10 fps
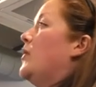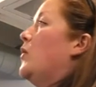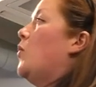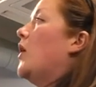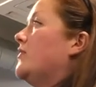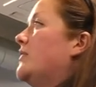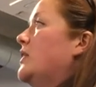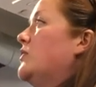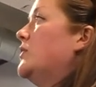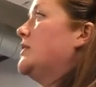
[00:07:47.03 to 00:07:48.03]
one of the
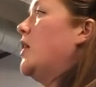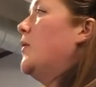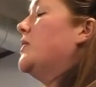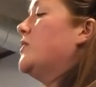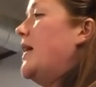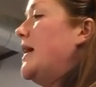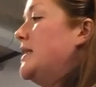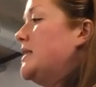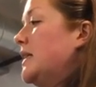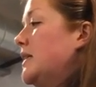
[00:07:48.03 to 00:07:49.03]
issues that I want to
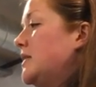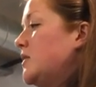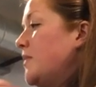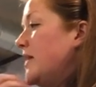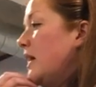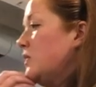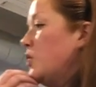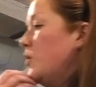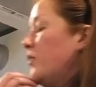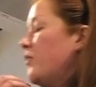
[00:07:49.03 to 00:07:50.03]
raise is something that's
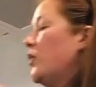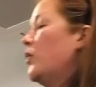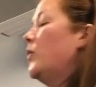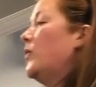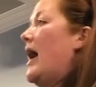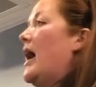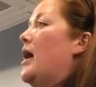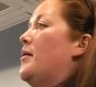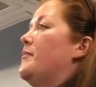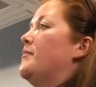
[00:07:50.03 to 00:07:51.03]
come through
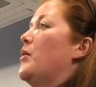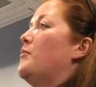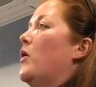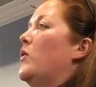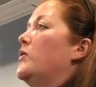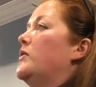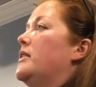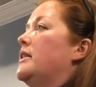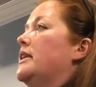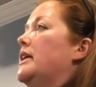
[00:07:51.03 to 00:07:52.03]
both
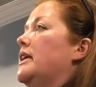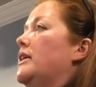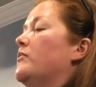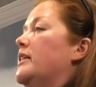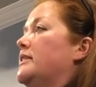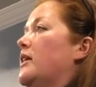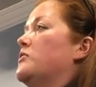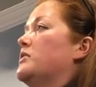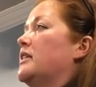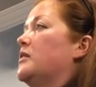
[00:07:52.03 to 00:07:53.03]
the
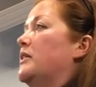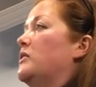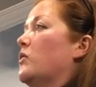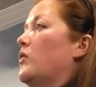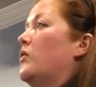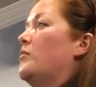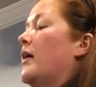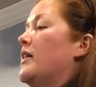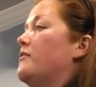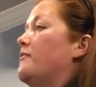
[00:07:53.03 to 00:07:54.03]
research that's been done
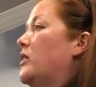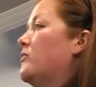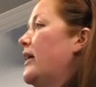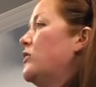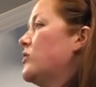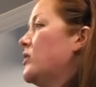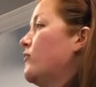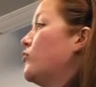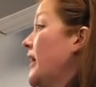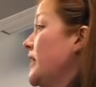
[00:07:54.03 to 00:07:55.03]
by the Federation
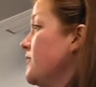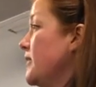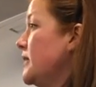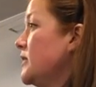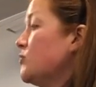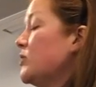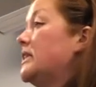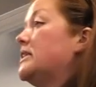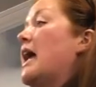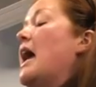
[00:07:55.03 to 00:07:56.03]
of Creative Industries